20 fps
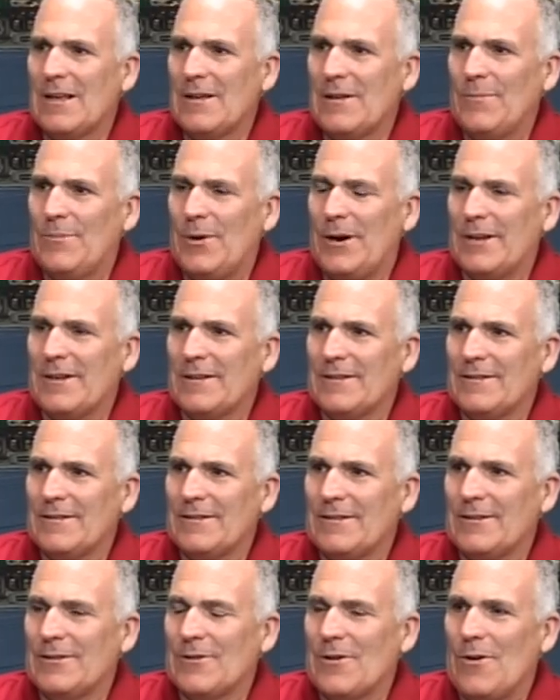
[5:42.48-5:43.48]
But,
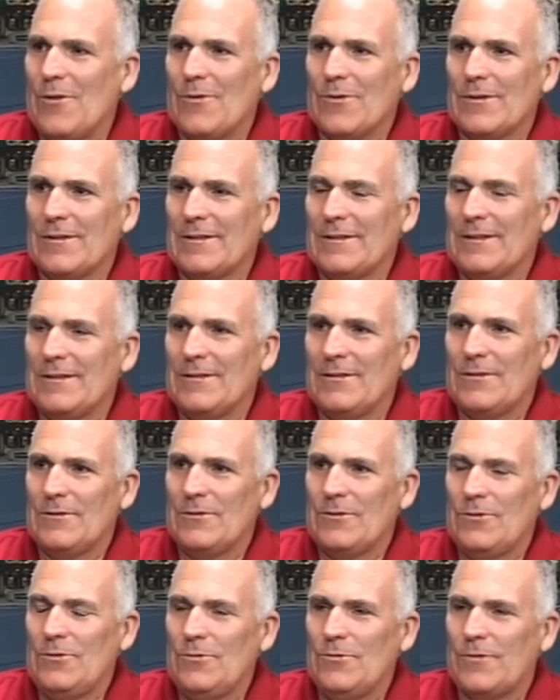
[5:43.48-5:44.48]
you know,
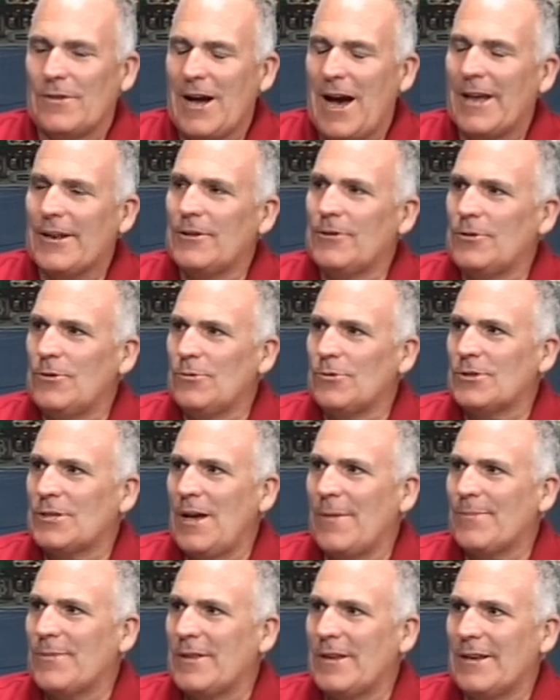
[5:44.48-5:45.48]
you've got to do
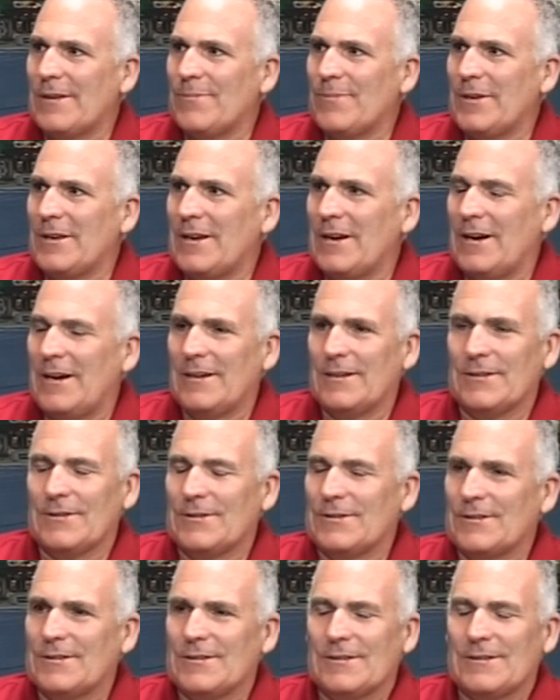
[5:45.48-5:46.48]
something
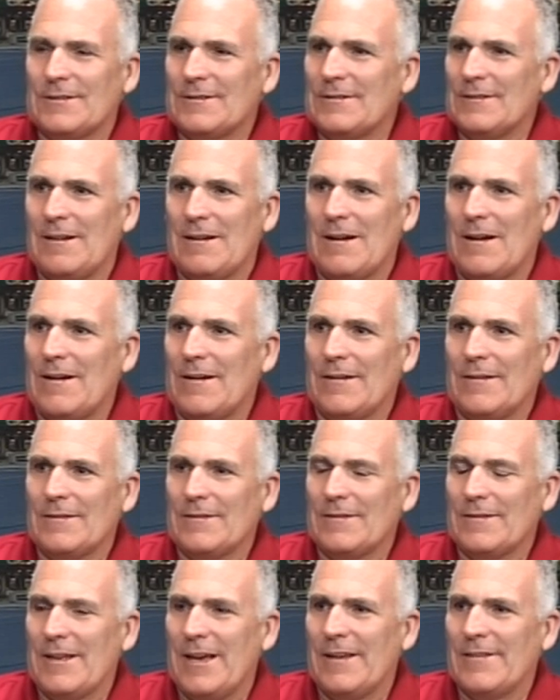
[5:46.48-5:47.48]
because
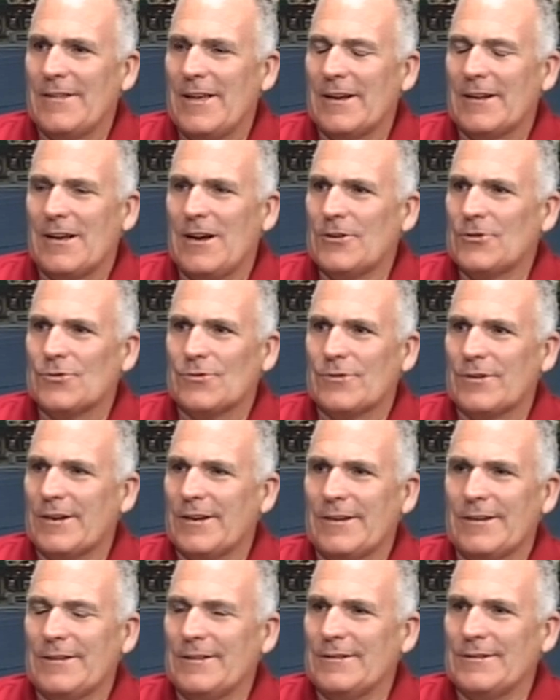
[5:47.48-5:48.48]
that
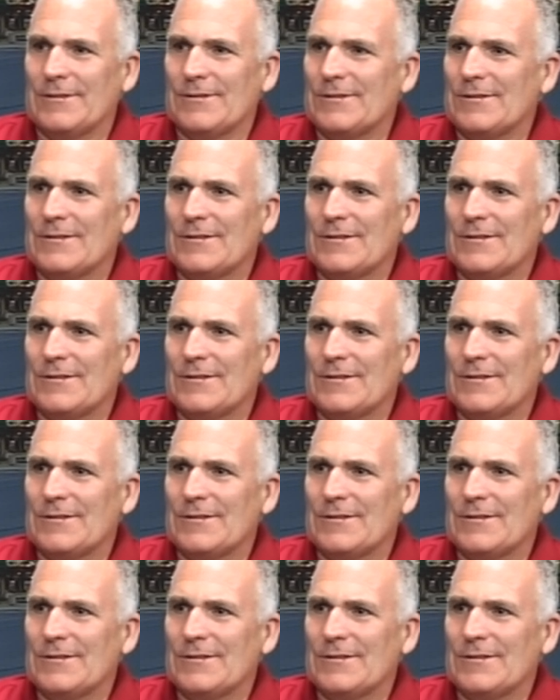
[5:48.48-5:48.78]
country is...